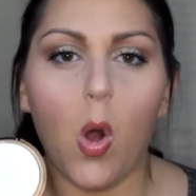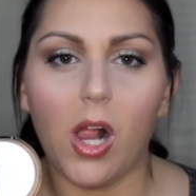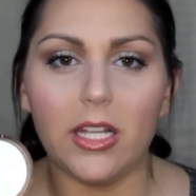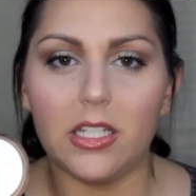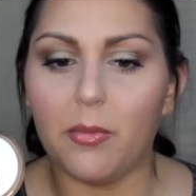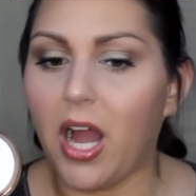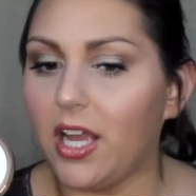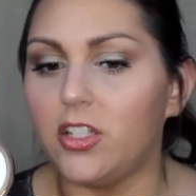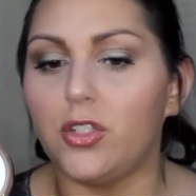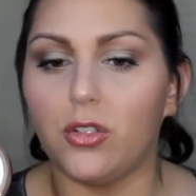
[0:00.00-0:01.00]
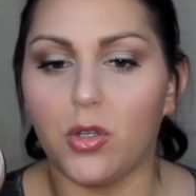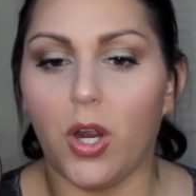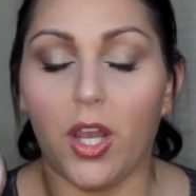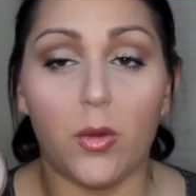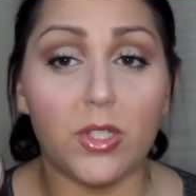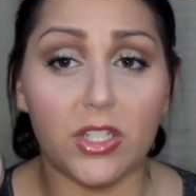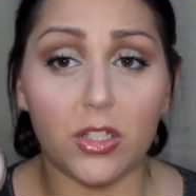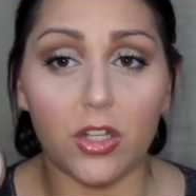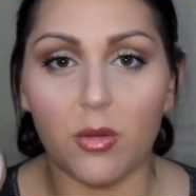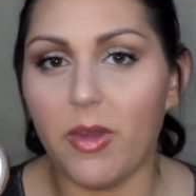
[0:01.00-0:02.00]
whole idea behind this tutorial was
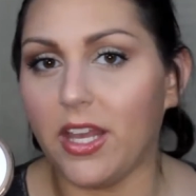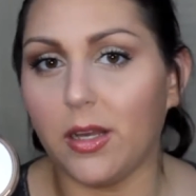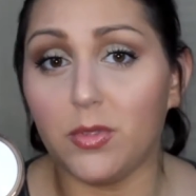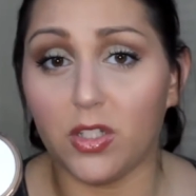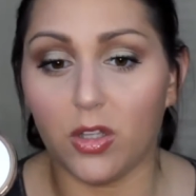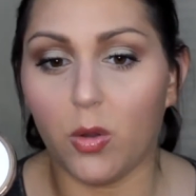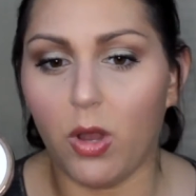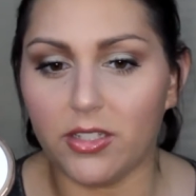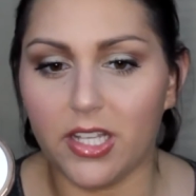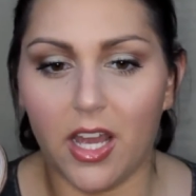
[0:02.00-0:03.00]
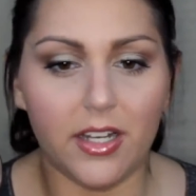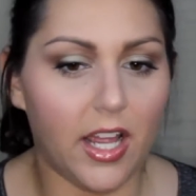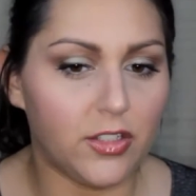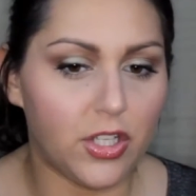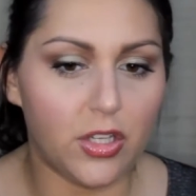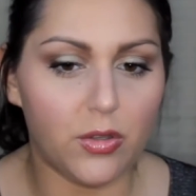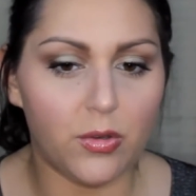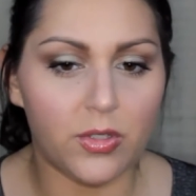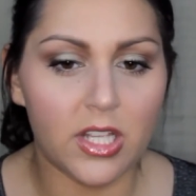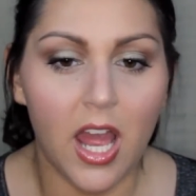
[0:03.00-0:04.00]
to look made up, to look well done, and to
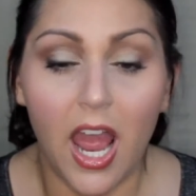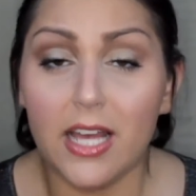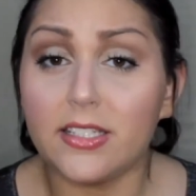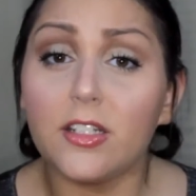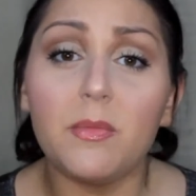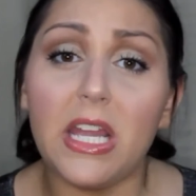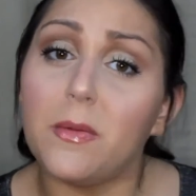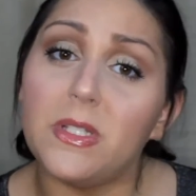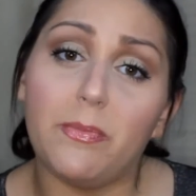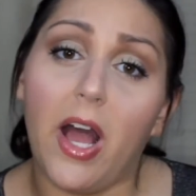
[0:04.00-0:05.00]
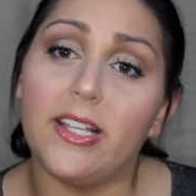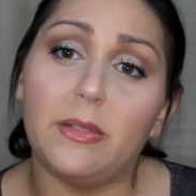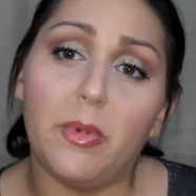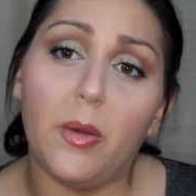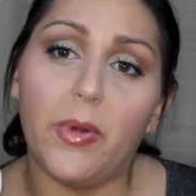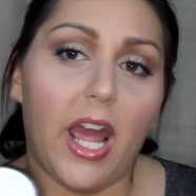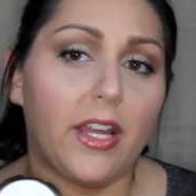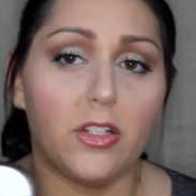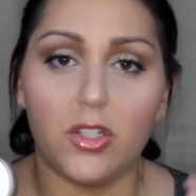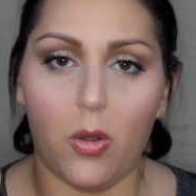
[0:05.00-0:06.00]
use as little makeup as possible, but
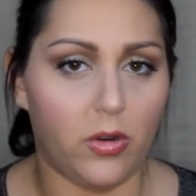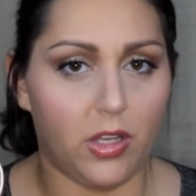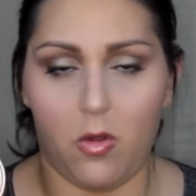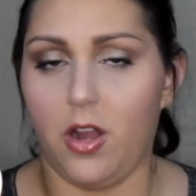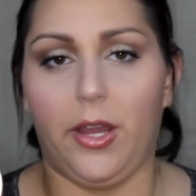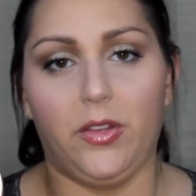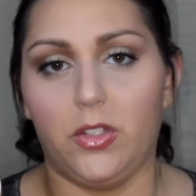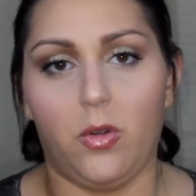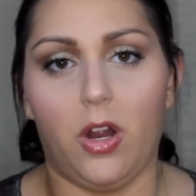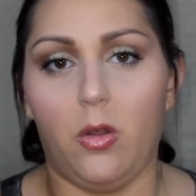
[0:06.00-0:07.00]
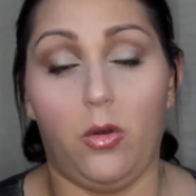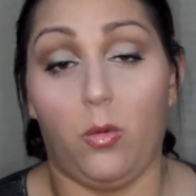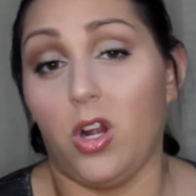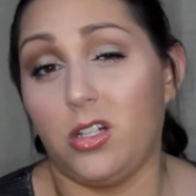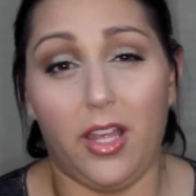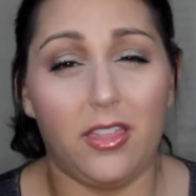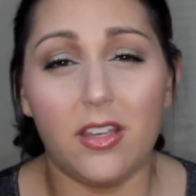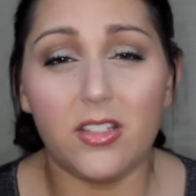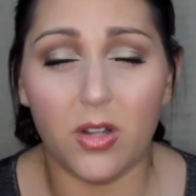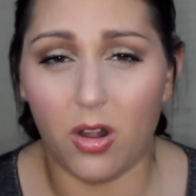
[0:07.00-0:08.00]
I could totally walk out the door and go to work like
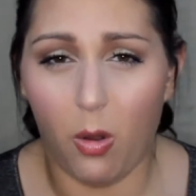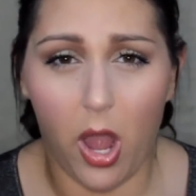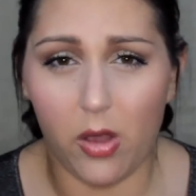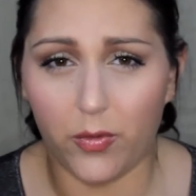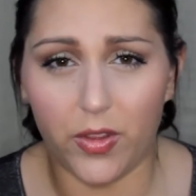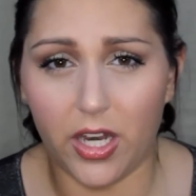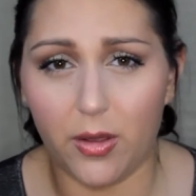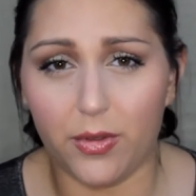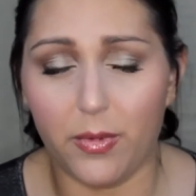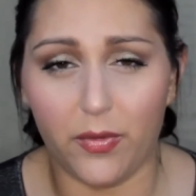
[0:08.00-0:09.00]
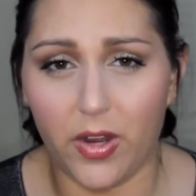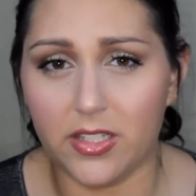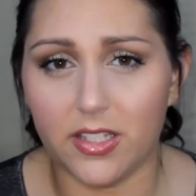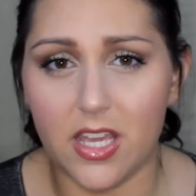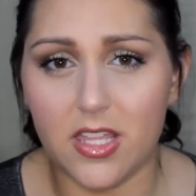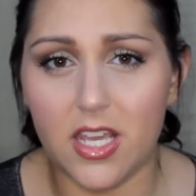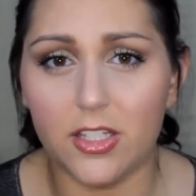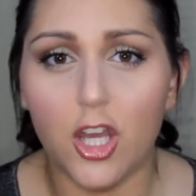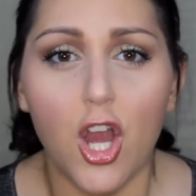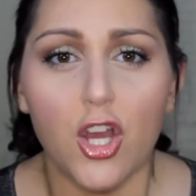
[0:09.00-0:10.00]
this, or go out for the night with my friends like this.